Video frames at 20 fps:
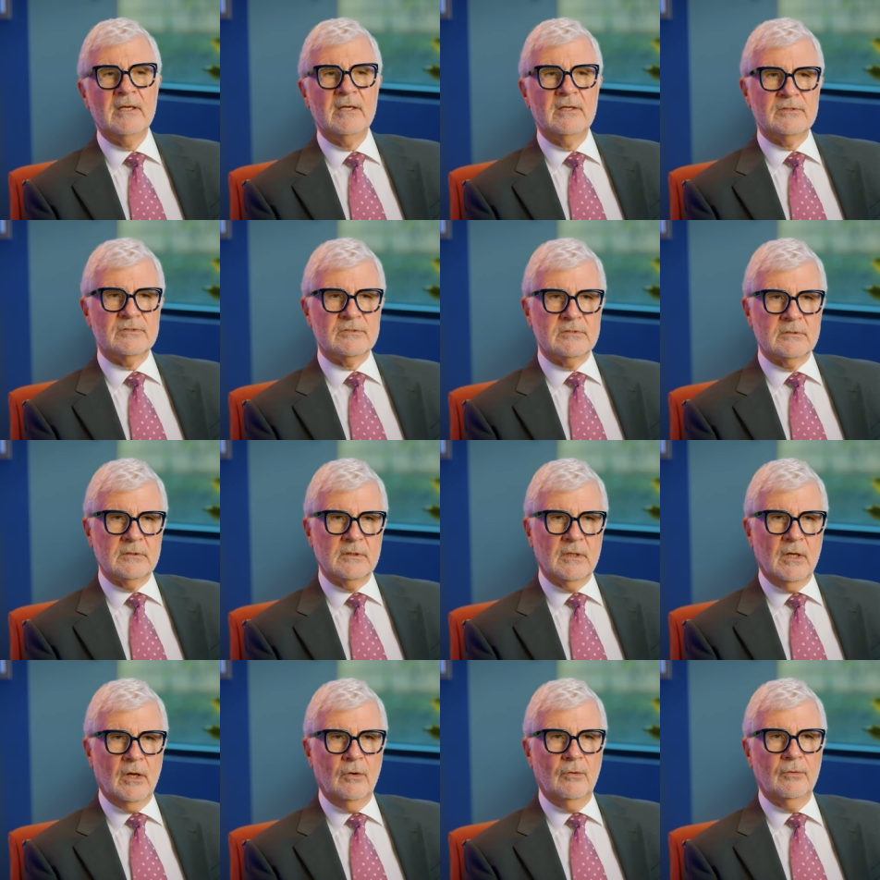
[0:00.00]
is
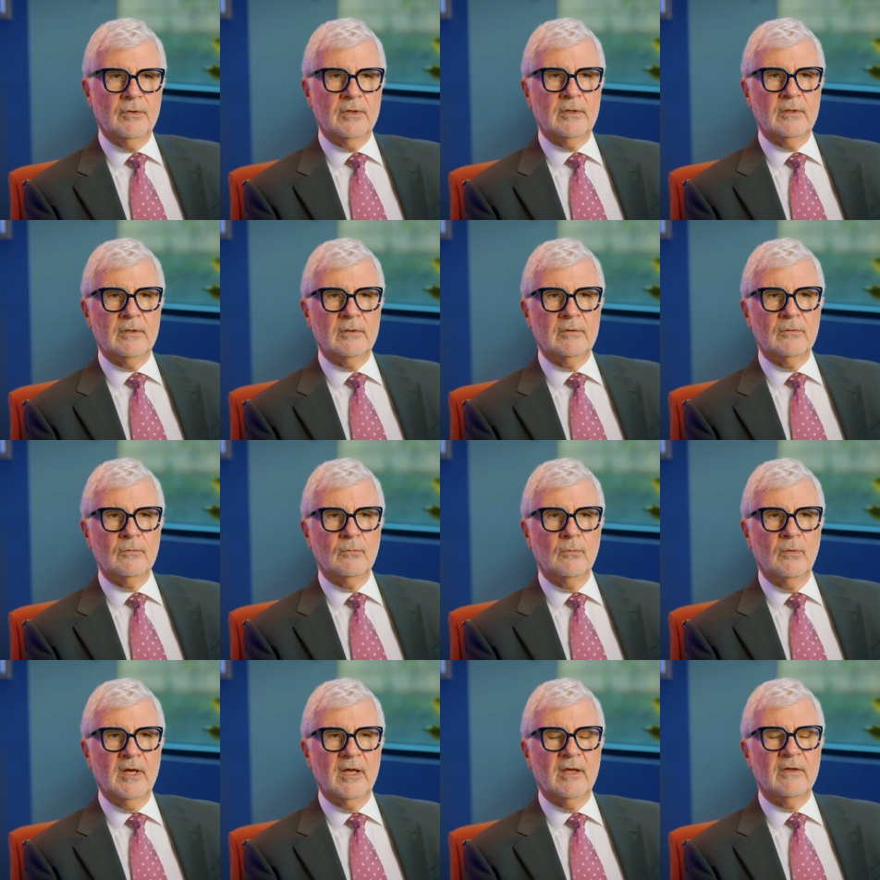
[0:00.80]
loaded
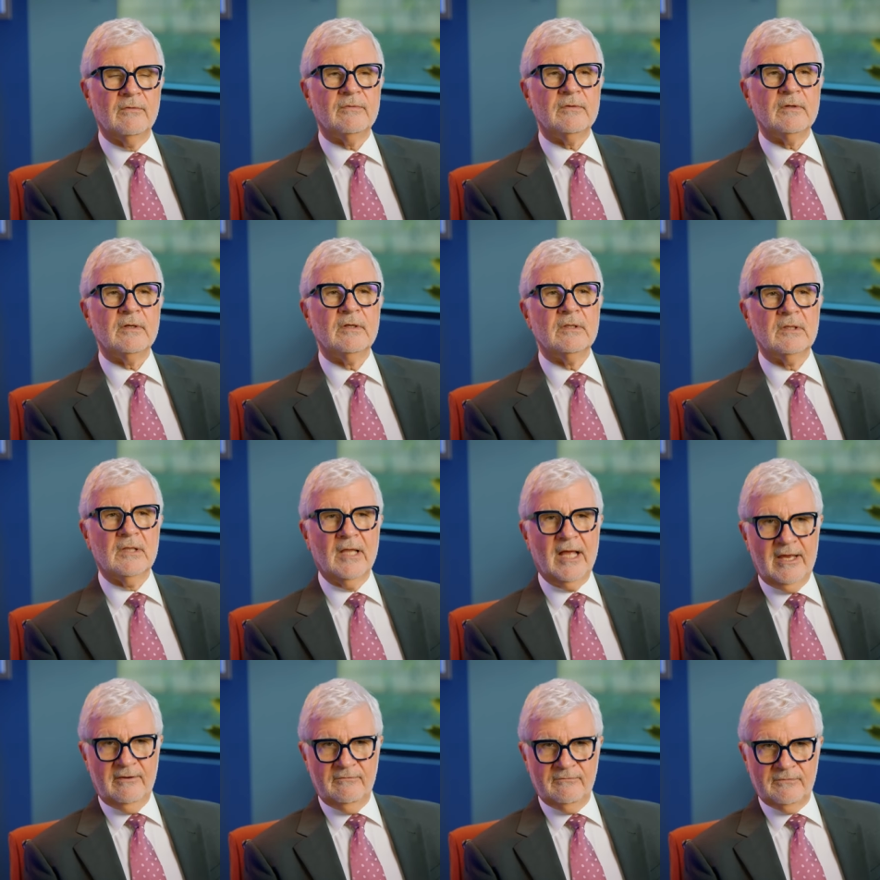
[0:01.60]
with
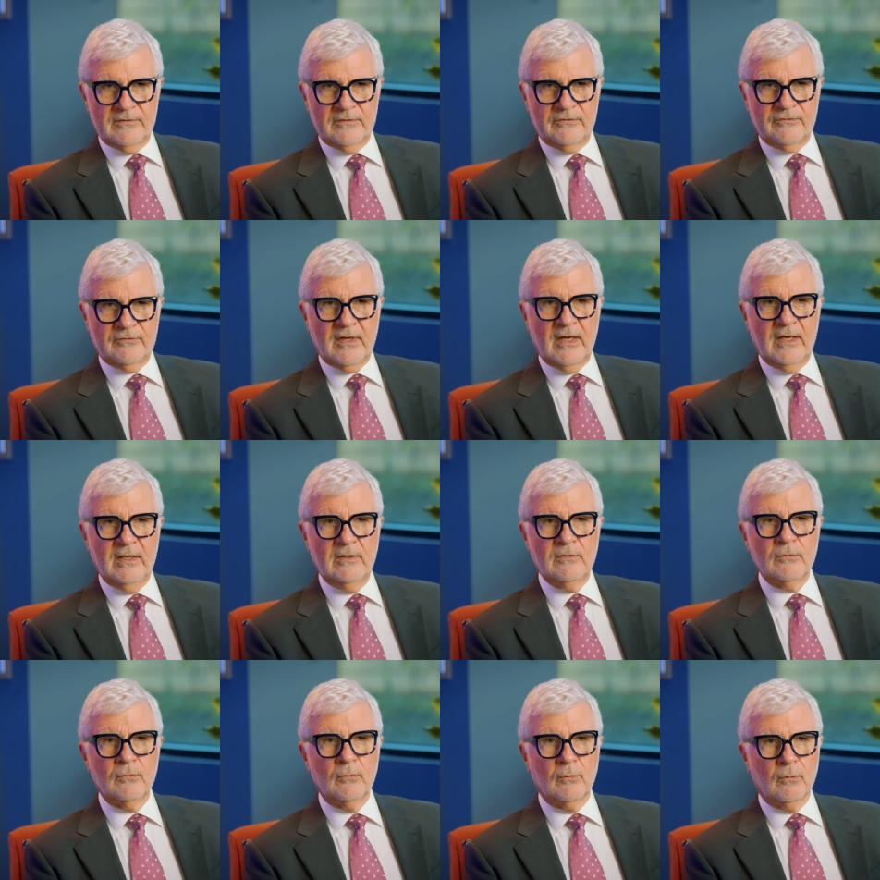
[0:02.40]

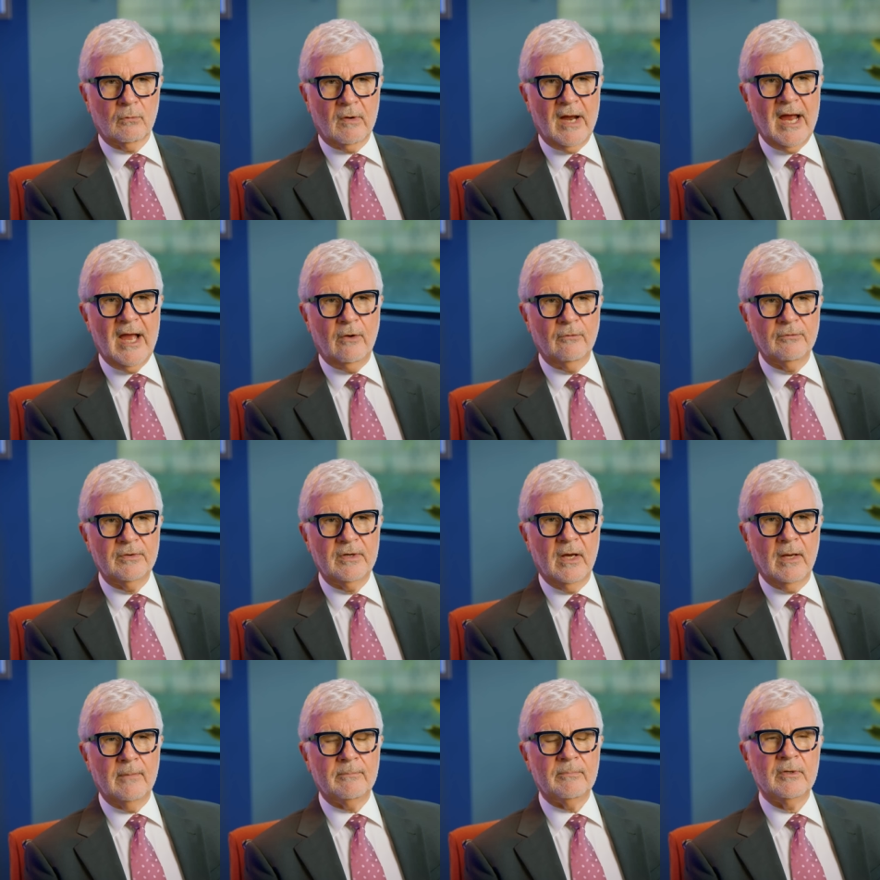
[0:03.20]
glyphosate
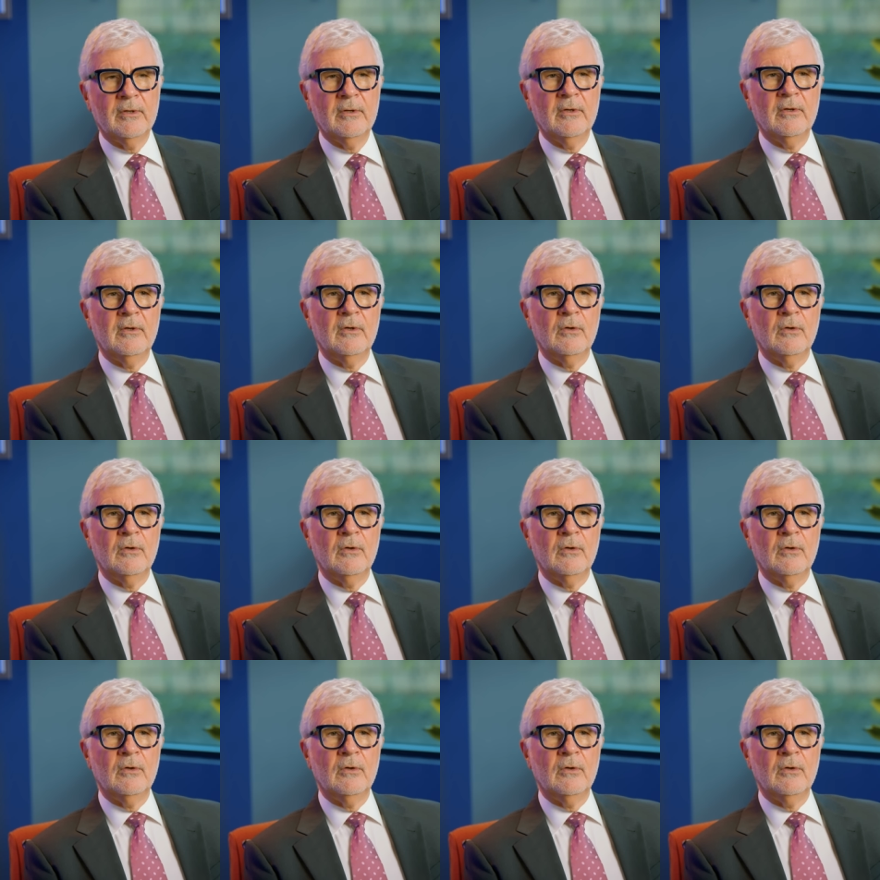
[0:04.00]
Roundup,